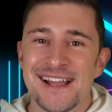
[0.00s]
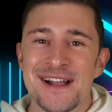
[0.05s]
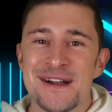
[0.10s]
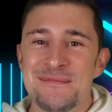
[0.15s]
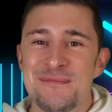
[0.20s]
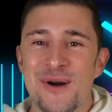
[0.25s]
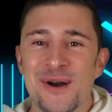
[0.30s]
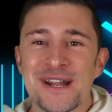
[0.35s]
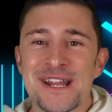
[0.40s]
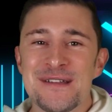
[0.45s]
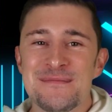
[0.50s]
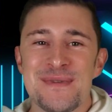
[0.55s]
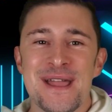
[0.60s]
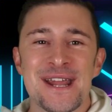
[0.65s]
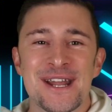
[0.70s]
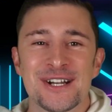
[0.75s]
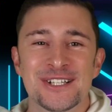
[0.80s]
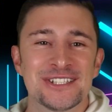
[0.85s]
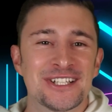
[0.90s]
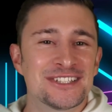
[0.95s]
Market
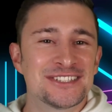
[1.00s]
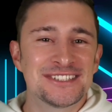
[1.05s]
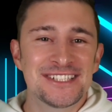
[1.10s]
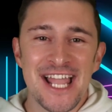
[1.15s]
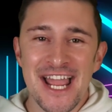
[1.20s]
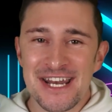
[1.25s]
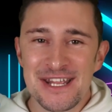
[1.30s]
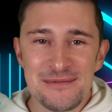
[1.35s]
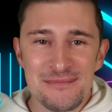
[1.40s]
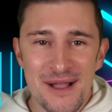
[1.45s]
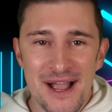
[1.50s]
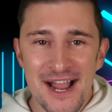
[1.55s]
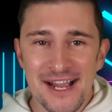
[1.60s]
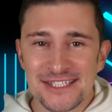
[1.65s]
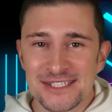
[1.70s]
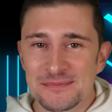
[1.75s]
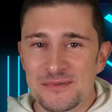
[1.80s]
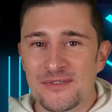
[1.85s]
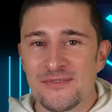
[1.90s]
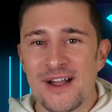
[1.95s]
makers are standing by
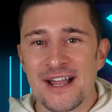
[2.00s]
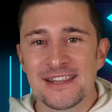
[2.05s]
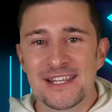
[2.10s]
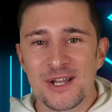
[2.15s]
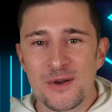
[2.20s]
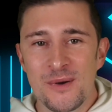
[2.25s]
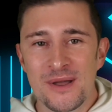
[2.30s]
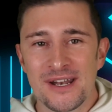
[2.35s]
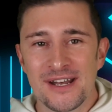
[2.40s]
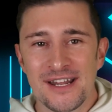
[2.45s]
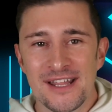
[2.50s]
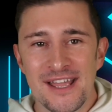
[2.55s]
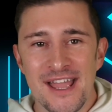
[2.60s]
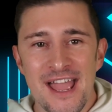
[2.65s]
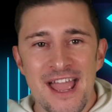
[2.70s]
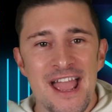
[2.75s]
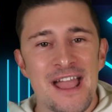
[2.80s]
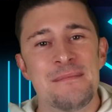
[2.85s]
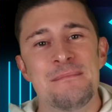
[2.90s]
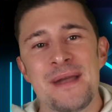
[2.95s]
to provide liquidity
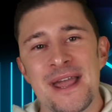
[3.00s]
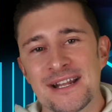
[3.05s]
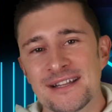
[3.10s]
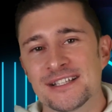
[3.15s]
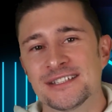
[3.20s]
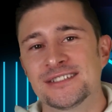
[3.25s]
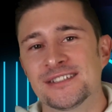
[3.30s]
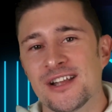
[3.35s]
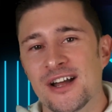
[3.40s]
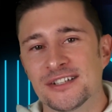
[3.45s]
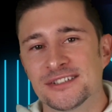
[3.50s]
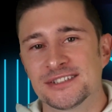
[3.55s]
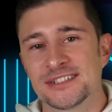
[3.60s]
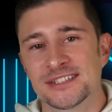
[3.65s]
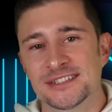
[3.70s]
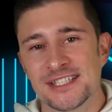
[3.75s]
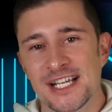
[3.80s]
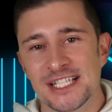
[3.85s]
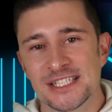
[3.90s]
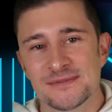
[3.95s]
and make this launch
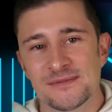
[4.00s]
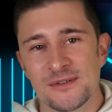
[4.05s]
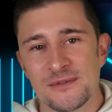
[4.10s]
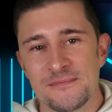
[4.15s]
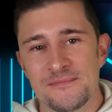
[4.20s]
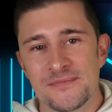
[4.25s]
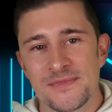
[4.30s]
successful.